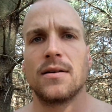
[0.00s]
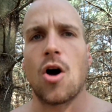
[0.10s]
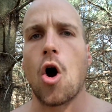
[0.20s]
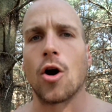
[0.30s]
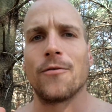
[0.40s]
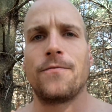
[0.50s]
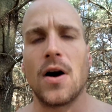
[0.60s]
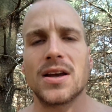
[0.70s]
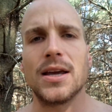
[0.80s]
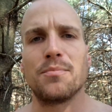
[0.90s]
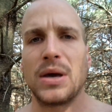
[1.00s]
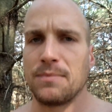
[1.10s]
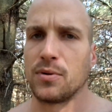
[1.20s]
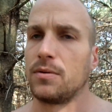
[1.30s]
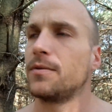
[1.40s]
are fucking
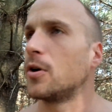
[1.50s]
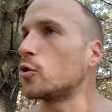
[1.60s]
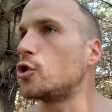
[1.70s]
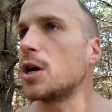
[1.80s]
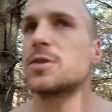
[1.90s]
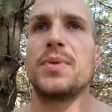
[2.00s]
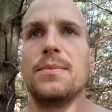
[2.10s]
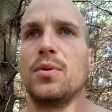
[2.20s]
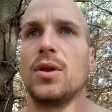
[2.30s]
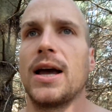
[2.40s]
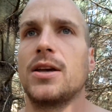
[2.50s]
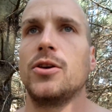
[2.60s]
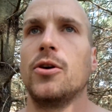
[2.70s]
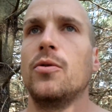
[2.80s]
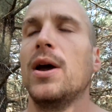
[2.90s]
people. They're just people like
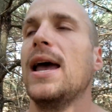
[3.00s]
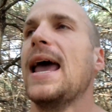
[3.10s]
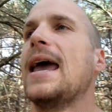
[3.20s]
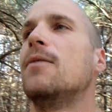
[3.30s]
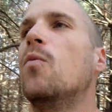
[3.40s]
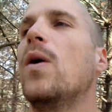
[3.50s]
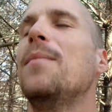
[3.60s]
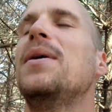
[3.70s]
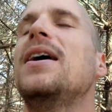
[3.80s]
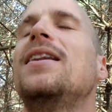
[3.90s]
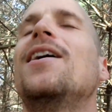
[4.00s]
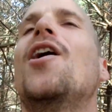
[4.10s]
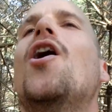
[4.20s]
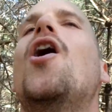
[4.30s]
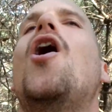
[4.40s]
you, and women
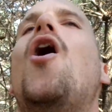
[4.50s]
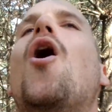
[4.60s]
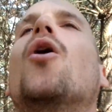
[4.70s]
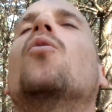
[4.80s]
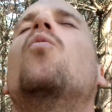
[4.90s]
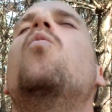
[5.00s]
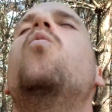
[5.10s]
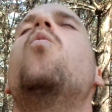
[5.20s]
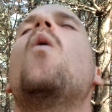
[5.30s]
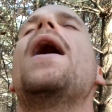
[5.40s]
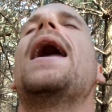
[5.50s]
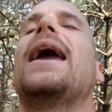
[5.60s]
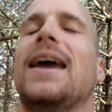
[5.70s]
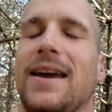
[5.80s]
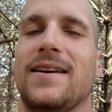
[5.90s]
are
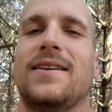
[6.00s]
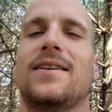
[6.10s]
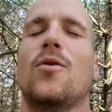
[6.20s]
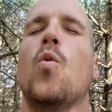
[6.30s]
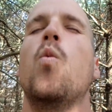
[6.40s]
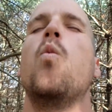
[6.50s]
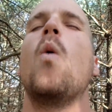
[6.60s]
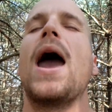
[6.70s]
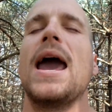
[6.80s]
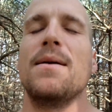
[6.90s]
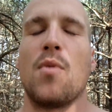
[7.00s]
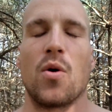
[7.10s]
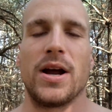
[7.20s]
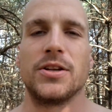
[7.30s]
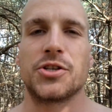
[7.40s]
way more
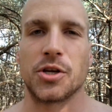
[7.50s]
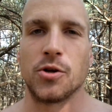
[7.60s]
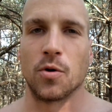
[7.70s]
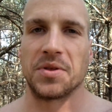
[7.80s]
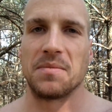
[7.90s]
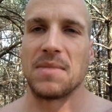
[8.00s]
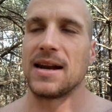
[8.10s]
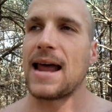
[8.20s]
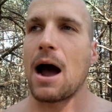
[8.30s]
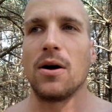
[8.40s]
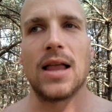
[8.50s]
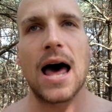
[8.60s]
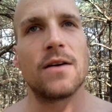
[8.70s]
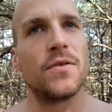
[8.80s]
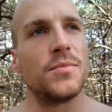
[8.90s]
insecure than men. Now, a
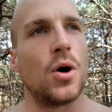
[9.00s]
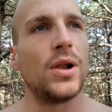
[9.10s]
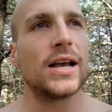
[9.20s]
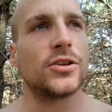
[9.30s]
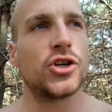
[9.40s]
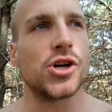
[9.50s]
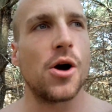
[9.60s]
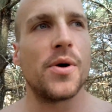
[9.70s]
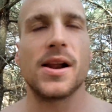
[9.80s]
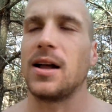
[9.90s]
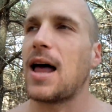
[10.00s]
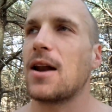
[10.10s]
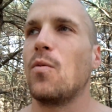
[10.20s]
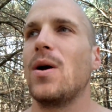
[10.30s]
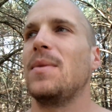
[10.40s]
lot of them don't like to show it. A lot
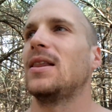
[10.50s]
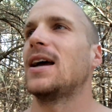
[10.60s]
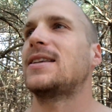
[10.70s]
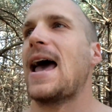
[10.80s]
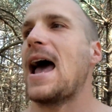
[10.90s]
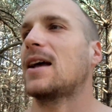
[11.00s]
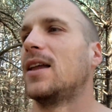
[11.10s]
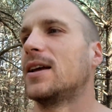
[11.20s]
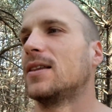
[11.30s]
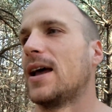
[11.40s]
of women like to act like